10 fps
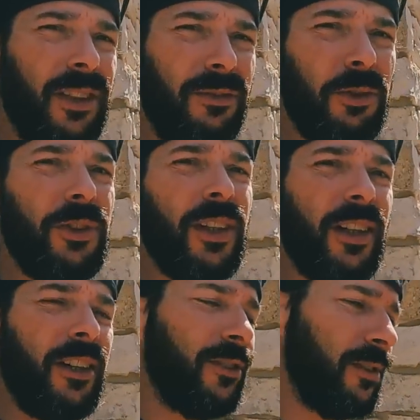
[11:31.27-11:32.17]
get the fuel
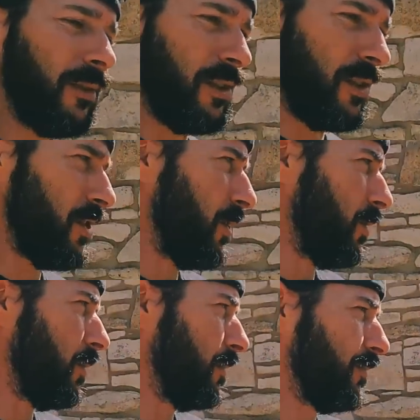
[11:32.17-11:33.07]
tank out of it because it's
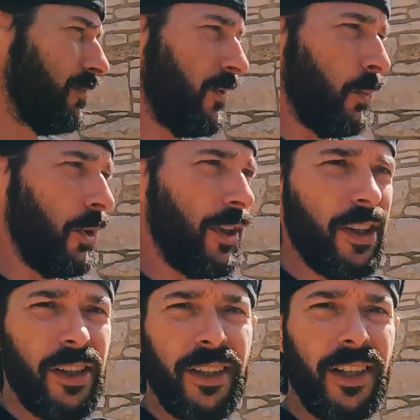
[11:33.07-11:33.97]
still
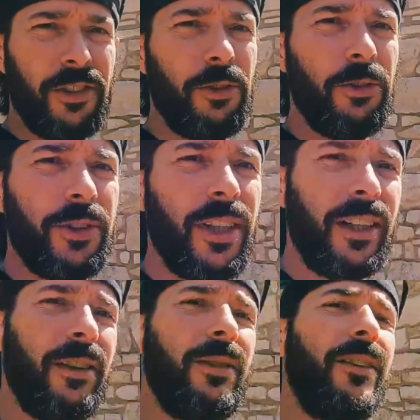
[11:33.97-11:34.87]
running on an external
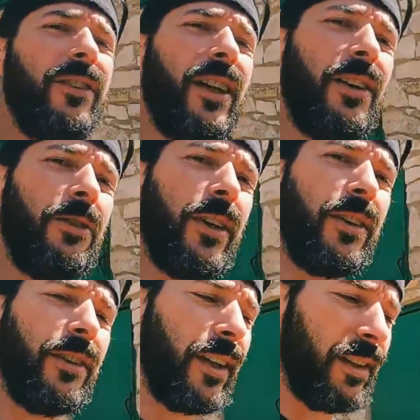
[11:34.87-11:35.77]
tank and I haven't gotten around
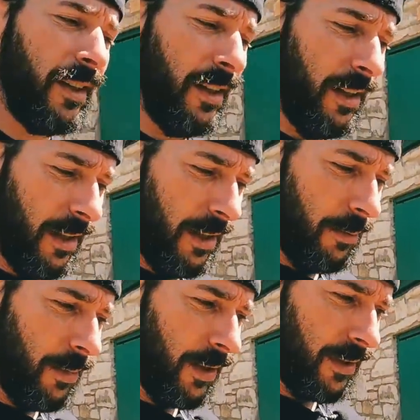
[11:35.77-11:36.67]
to that.
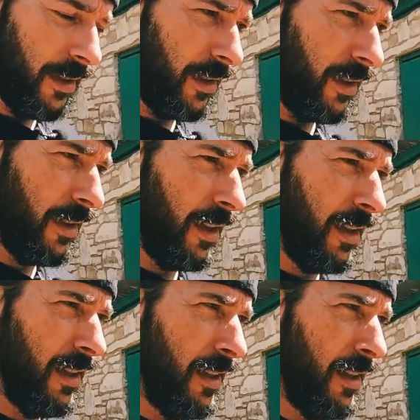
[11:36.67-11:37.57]
But
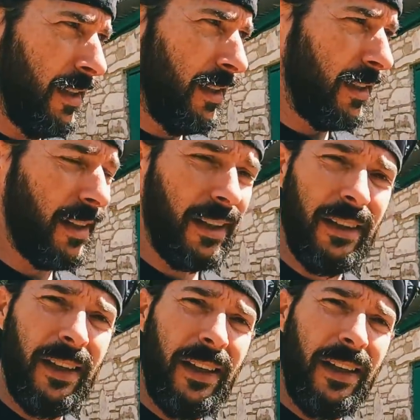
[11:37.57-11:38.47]
yeah,
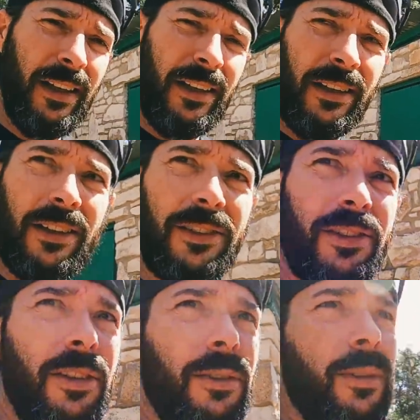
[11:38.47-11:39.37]

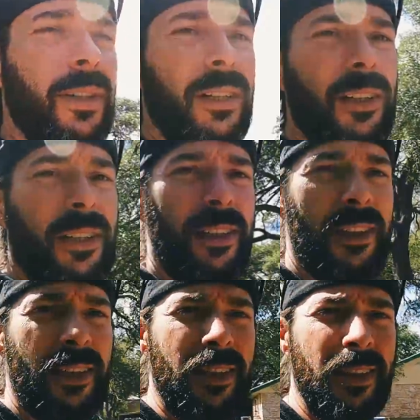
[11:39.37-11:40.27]
let's go
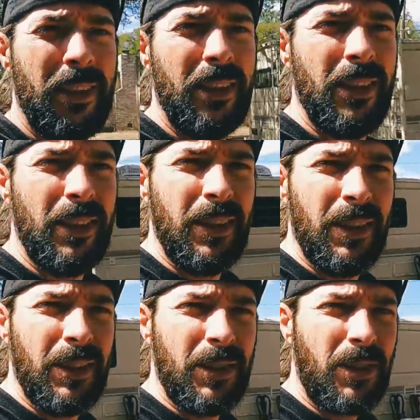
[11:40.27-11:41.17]

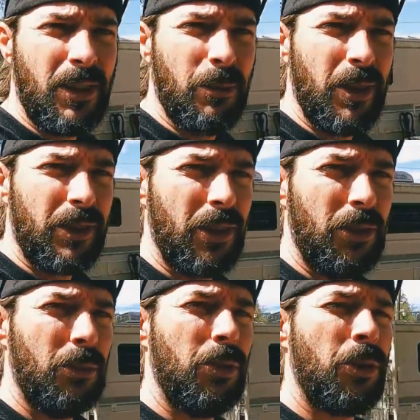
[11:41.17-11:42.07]
talk about
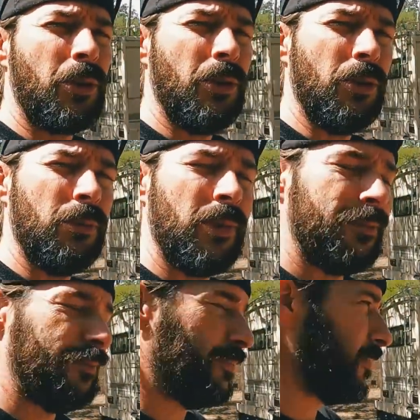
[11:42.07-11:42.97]
the old motorhome